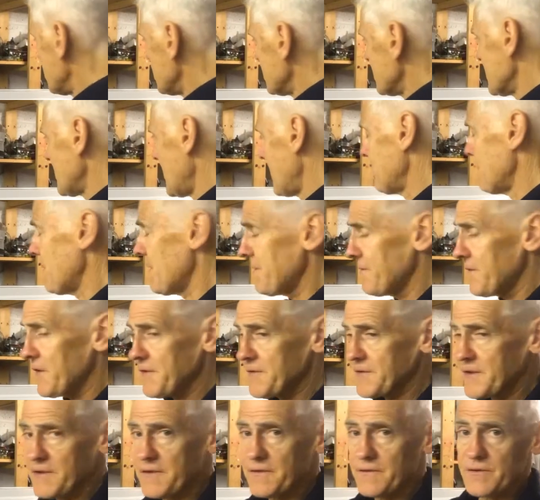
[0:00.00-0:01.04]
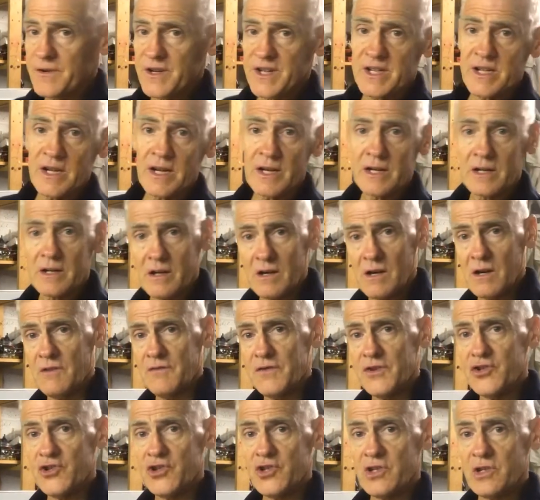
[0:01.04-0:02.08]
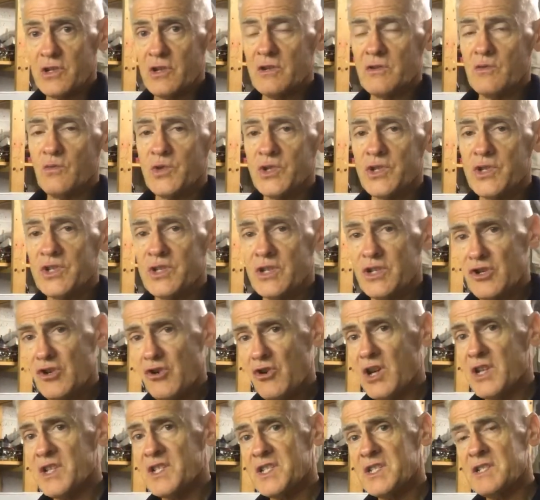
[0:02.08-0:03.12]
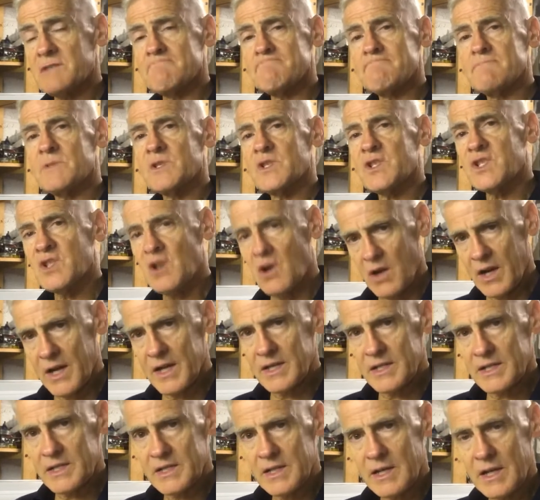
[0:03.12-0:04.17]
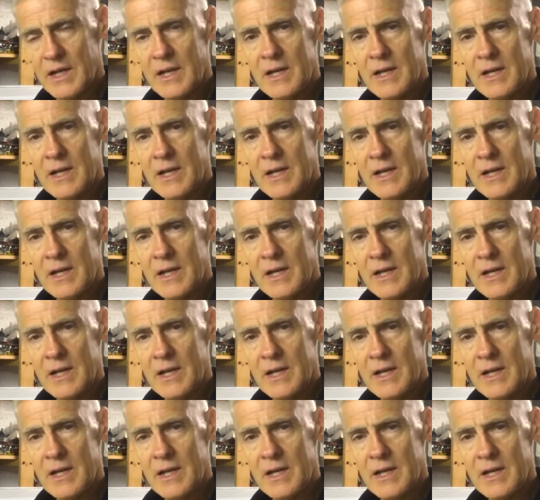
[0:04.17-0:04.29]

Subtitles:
some 53.5 inches long, which is a nice size